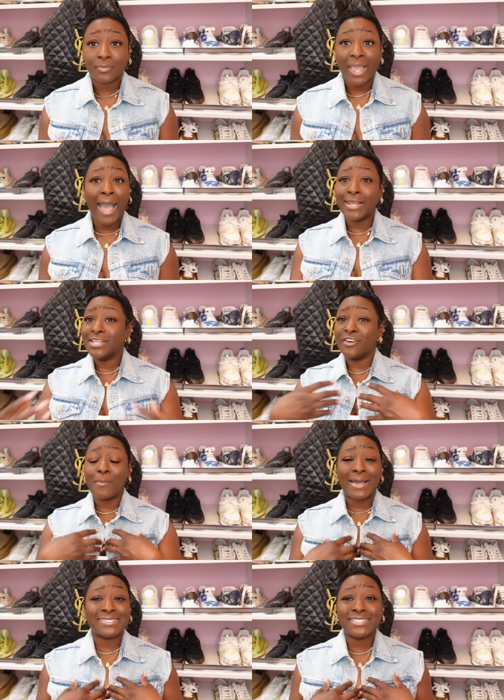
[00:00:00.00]
I love
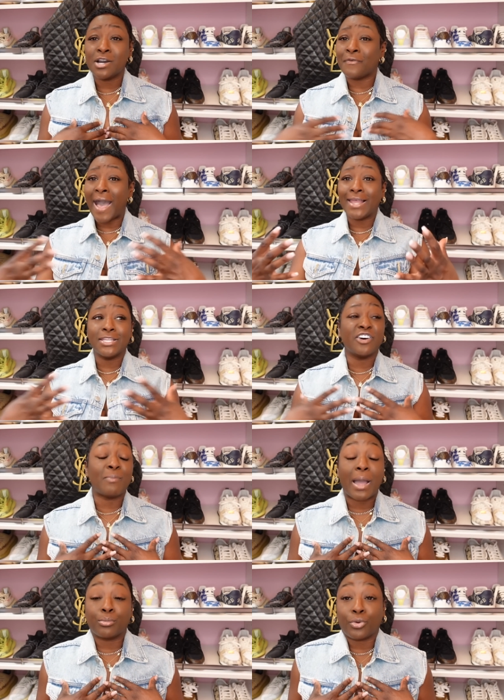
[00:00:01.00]
myself. I love
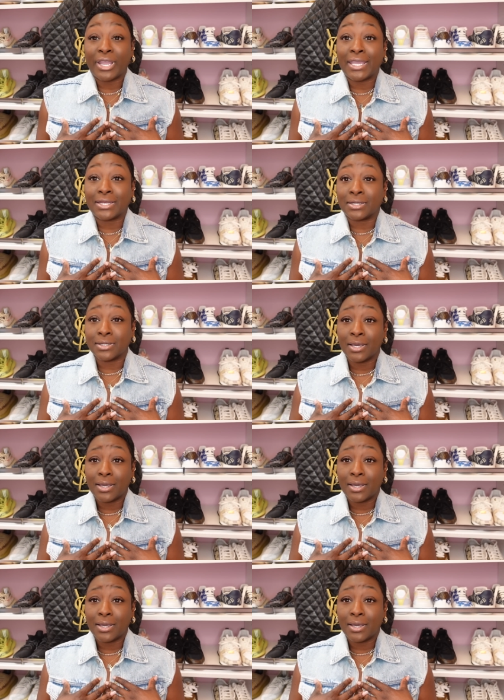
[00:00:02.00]
my brand.